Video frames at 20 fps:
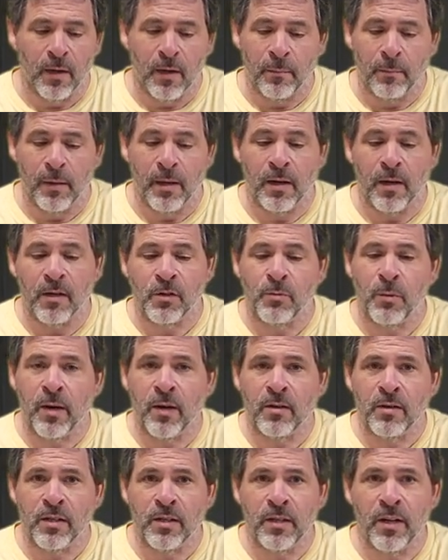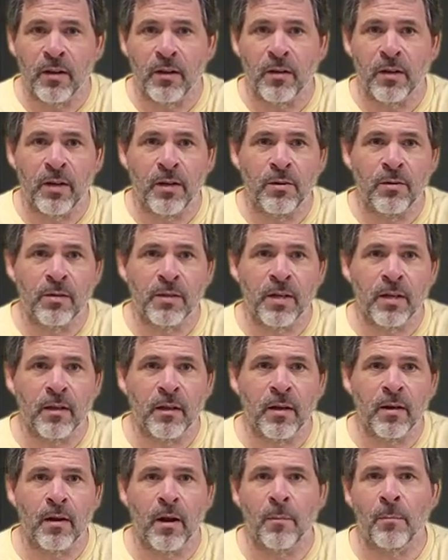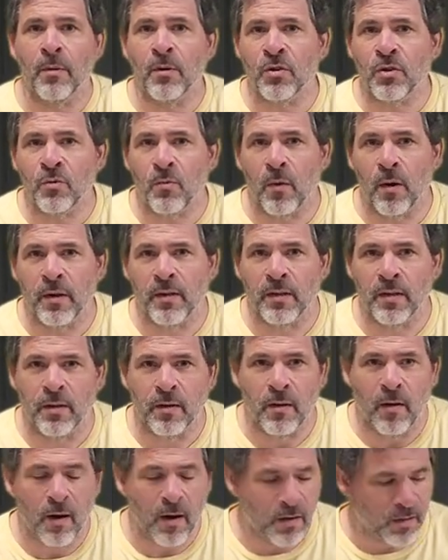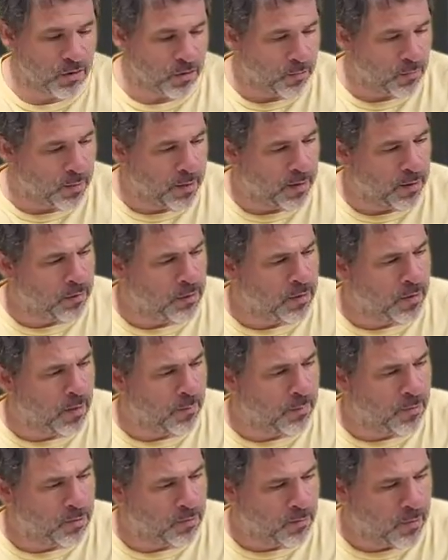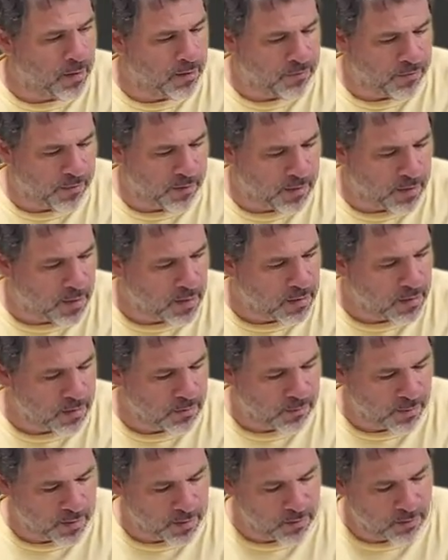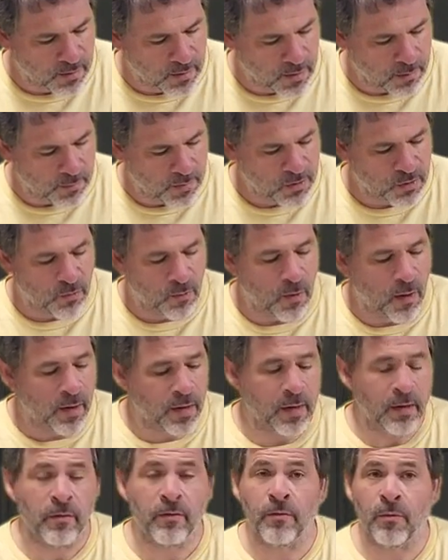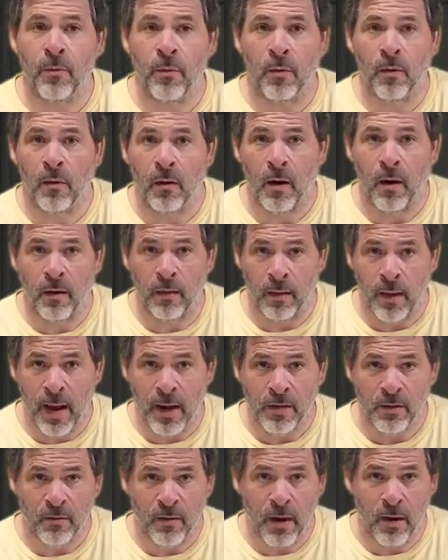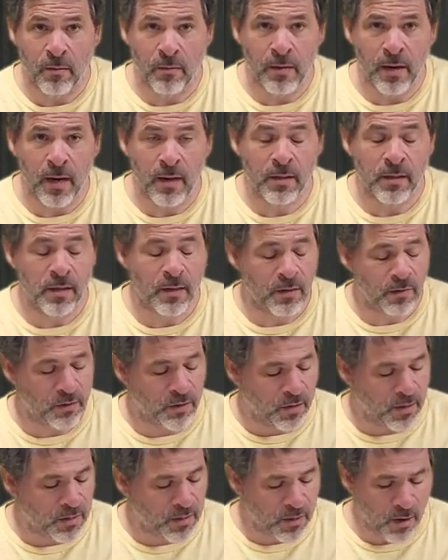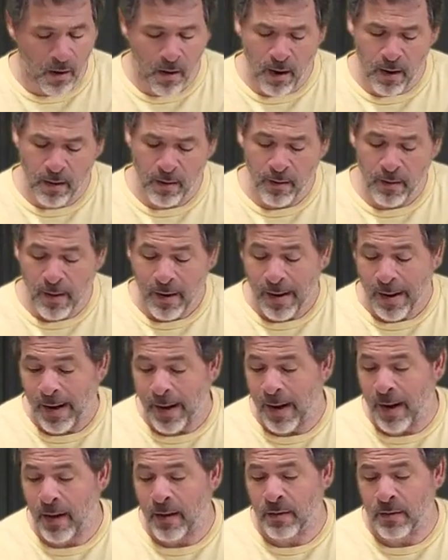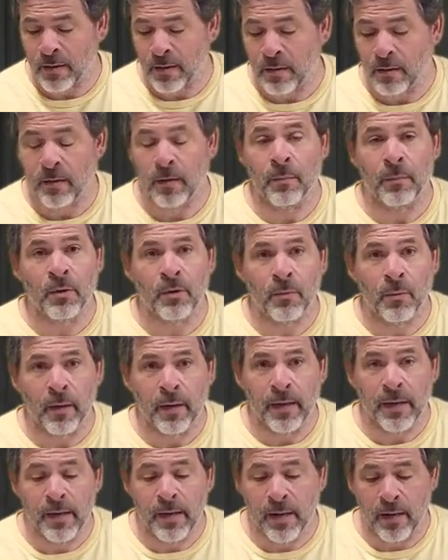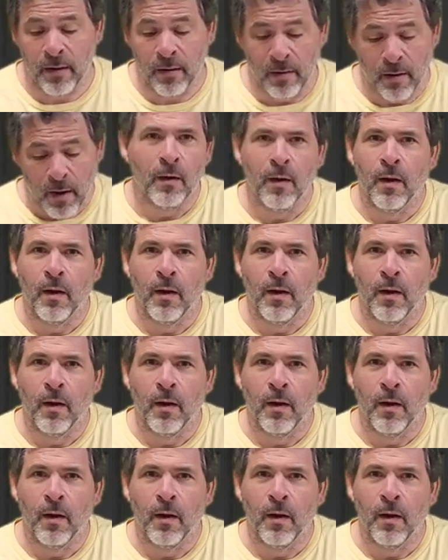because we are still using the number 20 nozzle. We use number 20 for this, we use number 20 for our last ground test that you just saw, and number 20 here.